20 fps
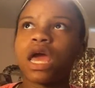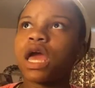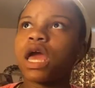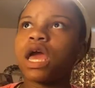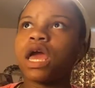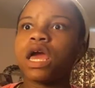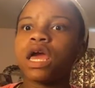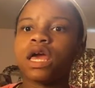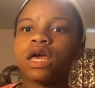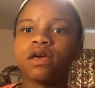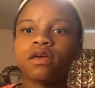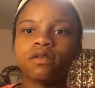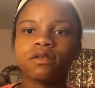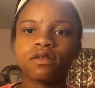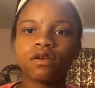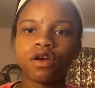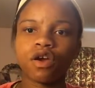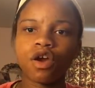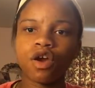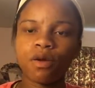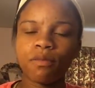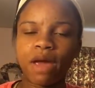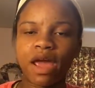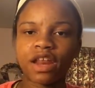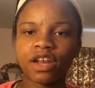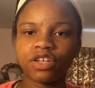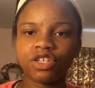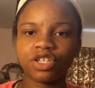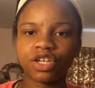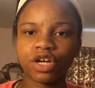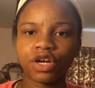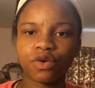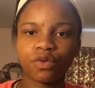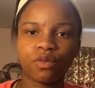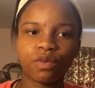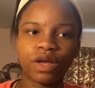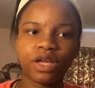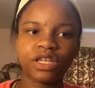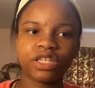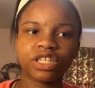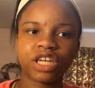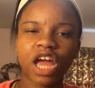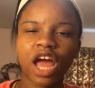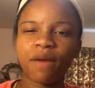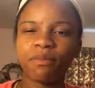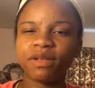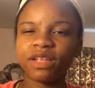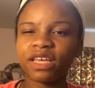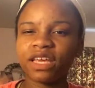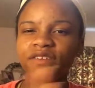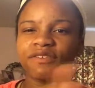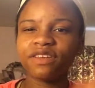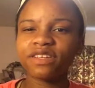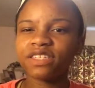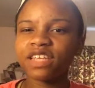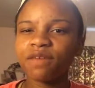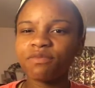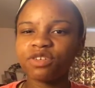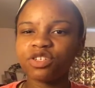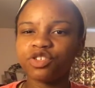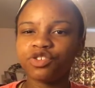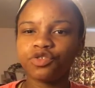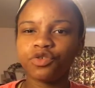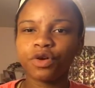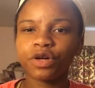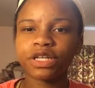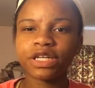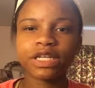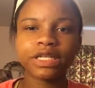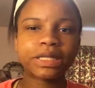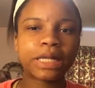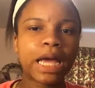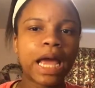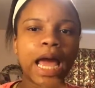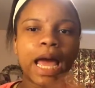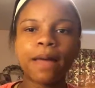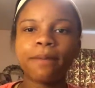and her manager, which I believe his name is Jordan.